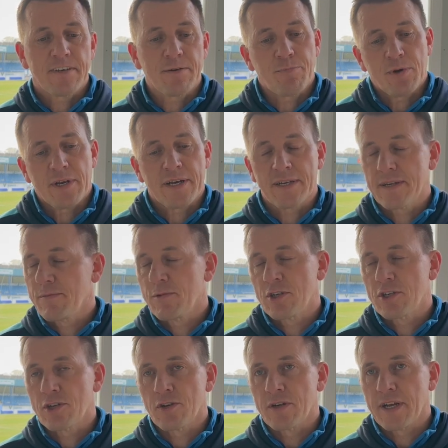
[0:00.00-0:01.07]
but like I said, we
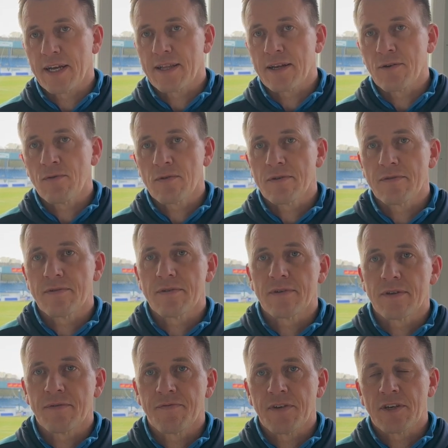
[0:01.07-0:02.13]
just couldn't get the goal
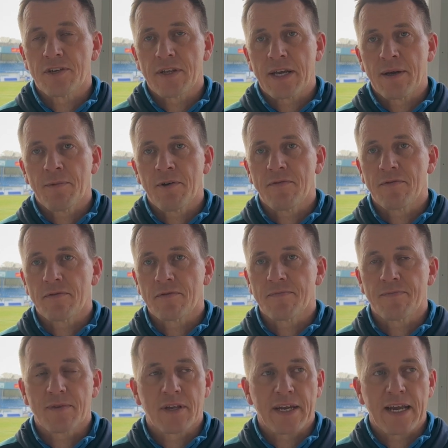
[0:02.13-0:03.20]
to finish the game off or
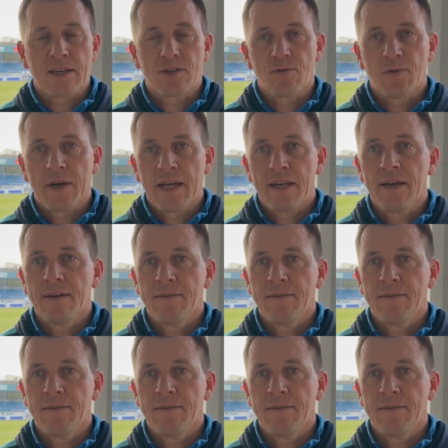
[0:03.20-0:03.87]
to get two ahead.